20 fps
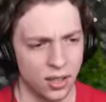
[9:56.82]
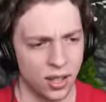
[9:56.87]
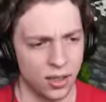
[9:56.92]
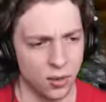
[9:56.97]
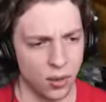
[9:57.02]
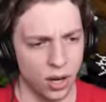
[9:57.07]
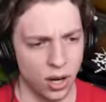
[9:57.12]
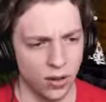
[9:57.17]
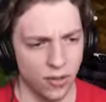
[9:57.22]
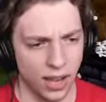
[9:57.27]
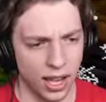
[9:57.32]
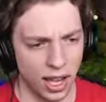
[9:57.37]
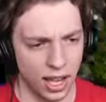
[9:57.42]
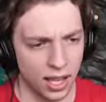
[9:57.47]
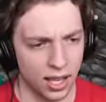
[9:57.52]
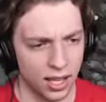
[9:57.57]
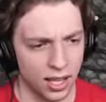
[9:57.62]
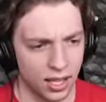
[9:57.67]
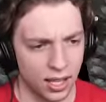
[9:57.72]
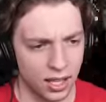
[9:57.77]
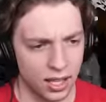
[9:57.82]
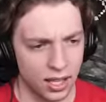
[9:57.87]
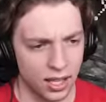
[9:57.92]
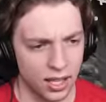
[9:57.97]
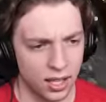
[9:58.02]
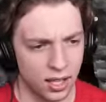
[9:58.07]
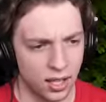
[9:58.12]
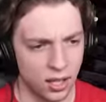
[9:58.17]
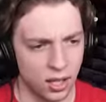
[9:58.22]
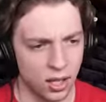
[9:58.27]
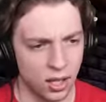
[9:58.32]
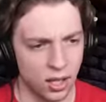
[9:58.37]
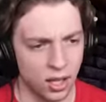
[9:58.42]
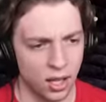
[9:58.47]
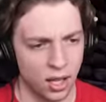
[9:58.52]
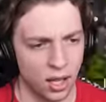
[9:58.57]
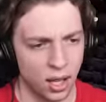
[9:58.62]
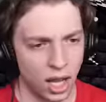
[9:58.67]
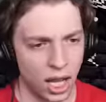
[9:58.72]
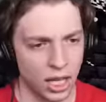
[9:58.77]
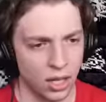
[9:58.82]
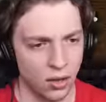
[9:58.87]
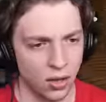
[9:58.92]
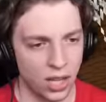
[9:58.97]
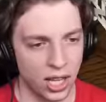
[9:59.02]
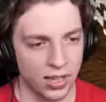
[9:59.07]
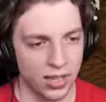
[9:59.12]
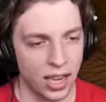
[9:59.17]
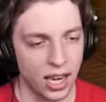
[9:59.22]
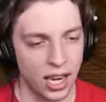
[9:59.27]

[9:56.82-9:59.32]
This one over know. here. I don't think it's